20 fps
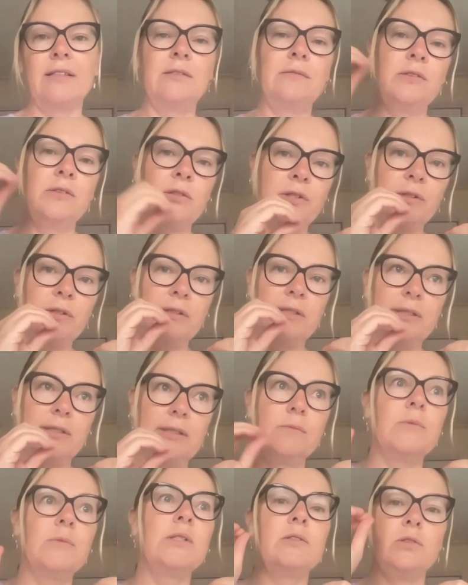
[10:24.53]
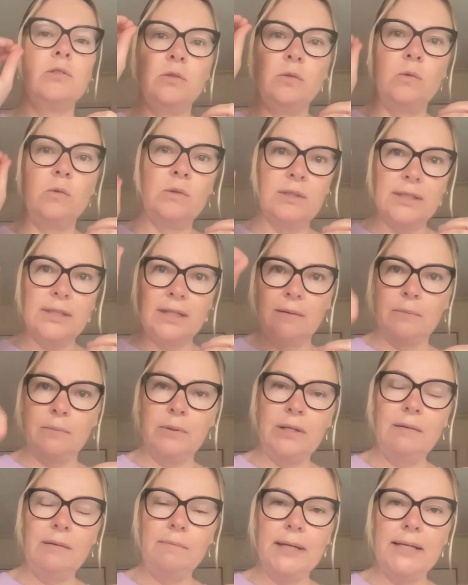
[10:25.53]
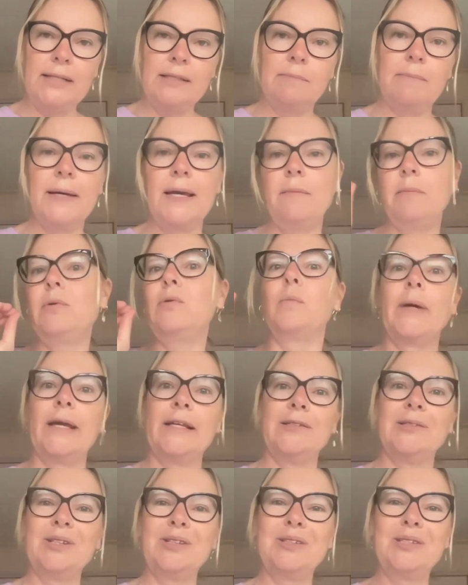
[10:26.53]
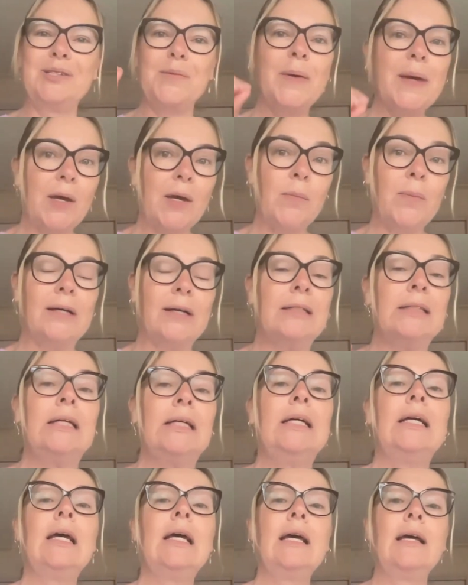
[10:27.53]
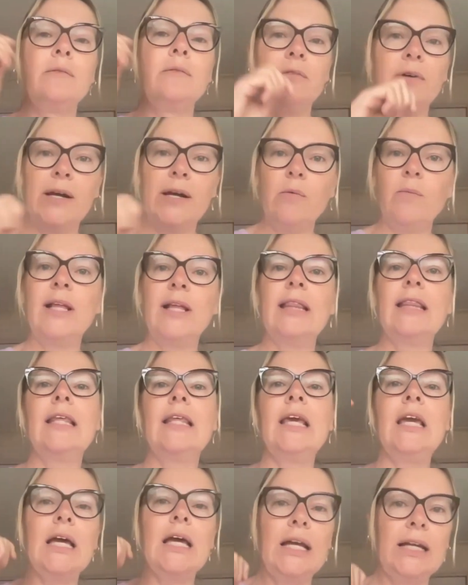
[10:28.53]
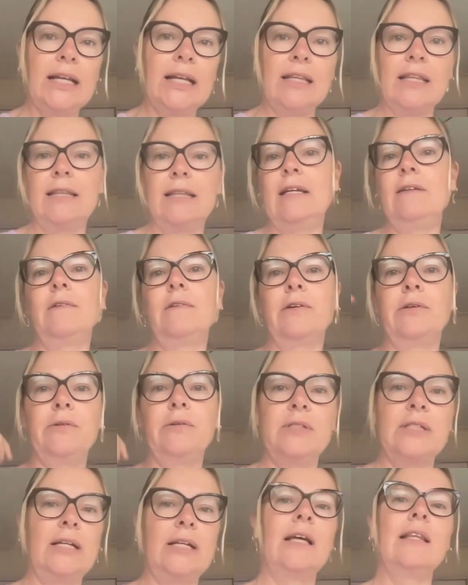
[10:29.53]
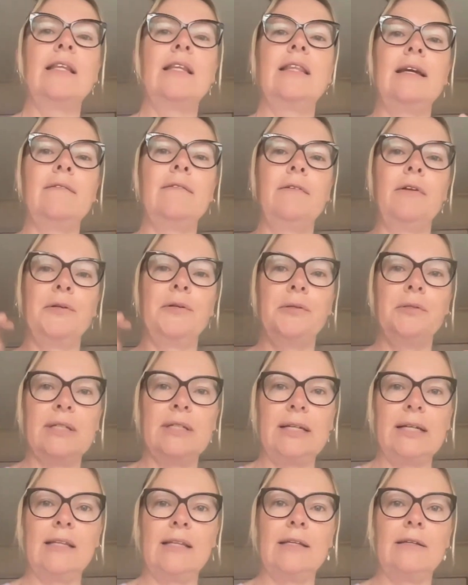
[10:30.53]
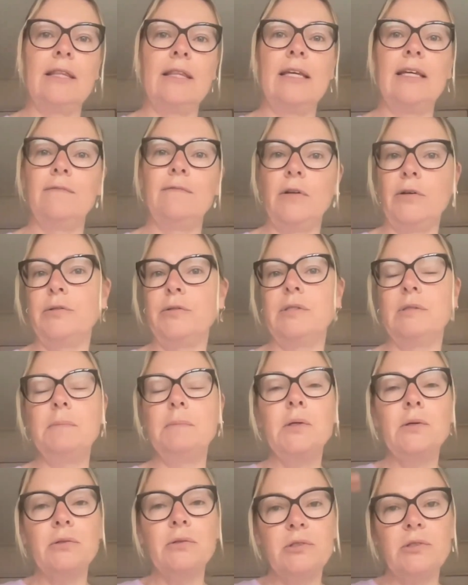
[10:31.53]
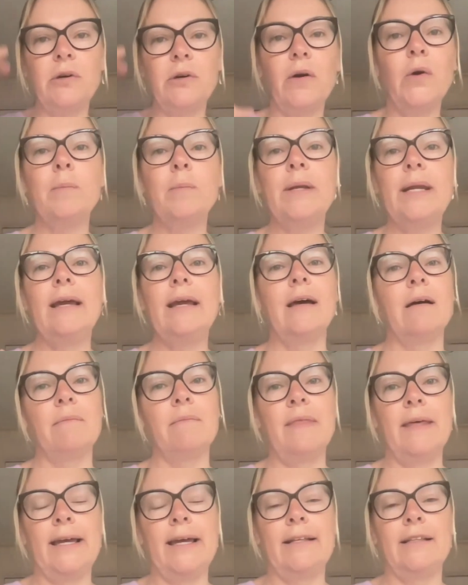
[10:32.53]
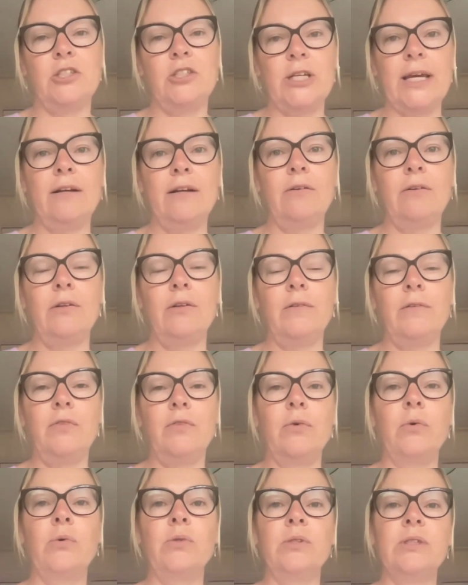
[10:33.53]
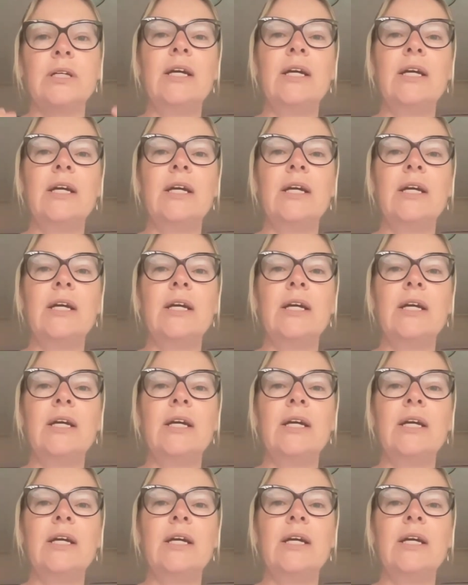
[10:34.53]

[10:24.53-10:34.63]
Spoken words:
So you'll notice that once you start putting pen to paper or pencil to paper, write one thing, another thing flows, another thing flows, another thing flows, because you're opening up that channel of thought